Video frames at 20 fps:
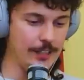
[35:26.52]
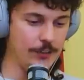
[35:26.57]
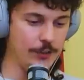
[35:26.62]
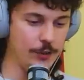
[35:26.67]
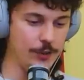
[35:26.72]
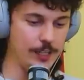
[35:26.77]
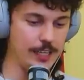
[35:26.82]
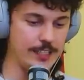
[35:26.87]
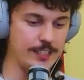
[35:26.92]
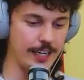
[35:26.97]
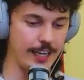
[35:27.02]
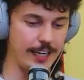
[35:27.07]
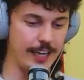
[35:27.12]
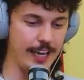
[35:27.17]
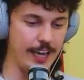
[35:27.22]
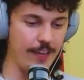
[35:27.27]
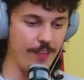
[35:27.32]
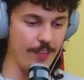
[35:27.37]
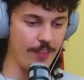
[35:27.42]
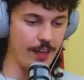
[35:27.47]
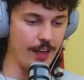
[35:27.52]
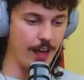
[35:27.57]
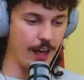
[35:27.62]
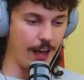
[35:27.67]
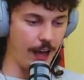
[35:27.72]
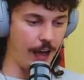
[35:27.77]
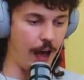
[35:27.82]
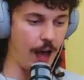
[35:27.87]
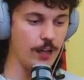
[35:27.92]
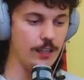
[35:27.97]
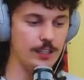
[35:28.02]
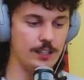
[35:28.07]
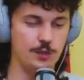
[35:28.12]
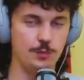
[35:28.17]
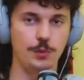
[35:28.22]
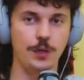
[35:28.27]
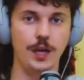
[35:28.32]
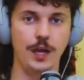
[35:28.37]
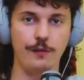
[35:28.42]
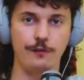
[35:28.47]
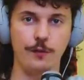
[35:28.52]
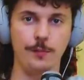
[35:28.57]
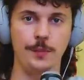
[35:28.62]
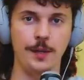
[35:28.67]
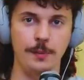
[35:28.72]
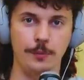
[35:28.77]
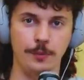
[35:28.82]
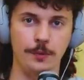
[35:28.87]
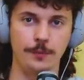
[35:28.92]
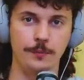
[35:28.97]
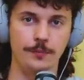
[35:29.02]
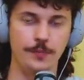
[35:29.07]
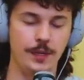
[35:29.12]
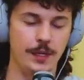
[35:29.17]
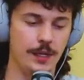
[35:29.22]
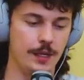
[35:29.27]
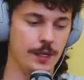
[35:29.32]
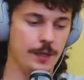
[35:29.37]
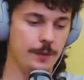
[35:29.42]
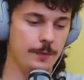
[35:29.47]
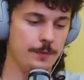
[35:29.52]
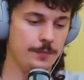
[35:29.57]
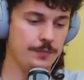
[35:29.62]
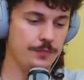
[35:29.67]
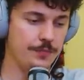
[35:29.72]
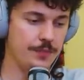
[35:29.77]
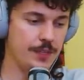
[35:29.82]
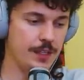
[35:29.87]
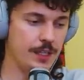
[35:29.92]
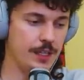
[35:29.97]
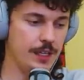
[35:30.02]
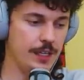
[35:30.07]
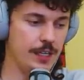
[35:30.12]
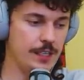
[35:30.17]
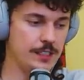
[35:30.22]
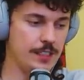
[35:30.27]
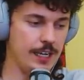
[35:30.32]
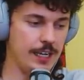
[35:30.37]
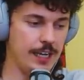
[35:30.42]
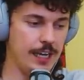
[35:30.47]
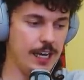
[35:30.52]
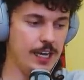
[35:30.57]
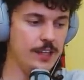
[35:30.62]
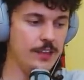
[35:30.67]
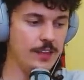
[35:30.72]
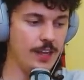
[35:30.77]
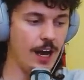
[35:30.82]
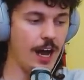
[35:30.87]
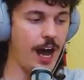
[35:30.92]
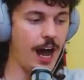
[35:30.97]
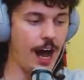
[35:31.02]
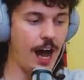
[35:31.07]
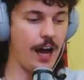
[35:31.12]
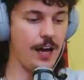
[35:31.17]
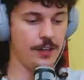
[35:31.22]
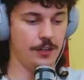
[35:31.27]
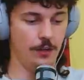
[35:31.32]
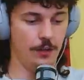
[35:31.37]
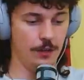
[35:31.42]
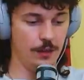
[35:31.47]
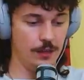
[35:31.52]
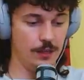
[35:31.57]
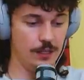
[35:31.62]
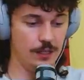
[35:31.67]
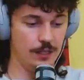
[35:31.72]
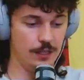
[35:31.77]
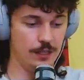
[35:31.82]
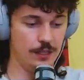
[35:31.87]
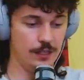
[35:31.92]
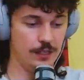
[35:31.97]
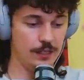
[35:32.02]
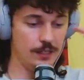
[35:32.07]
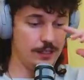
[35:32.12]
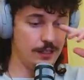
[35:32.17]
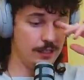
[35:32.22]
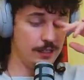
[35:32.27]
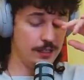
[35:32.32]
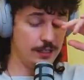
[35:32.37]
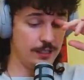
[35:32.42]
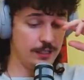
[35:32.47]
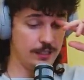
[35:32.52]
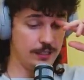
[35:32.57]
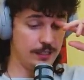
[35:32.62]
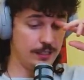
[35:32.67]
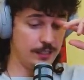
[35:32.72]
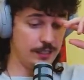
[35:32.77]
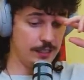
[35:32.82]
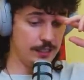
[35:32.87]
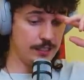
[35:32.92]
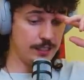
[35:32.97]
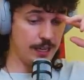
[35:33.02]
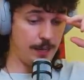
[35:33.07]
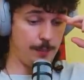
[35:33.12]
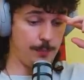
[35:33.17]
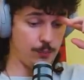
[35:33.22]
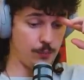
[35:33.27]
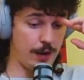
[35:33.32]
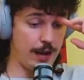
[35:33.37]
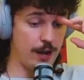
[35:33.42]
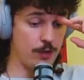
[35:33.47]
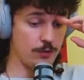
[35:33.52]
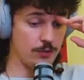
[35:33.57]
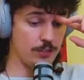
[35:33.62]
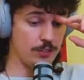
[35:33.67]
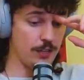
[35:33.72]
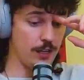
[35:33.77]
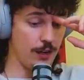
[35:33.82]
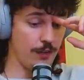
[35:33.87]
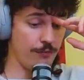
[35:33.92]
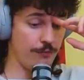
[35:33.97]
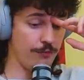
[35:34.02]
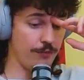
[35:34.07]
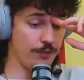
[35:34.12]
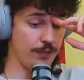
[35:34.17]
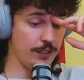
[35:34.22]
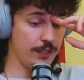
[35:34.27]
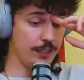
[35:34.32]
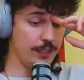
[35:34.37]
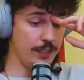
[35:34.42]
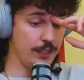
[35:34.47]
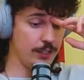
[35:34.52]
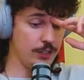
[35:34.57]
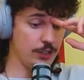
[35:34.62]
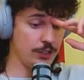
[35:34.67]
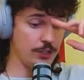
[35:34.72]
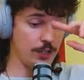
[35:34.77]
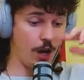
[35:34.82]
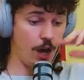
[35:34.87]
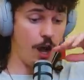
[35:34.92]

Dude, it's like in the... I'll explain it for people. It's like in the aisle. It's like brown stuff. Just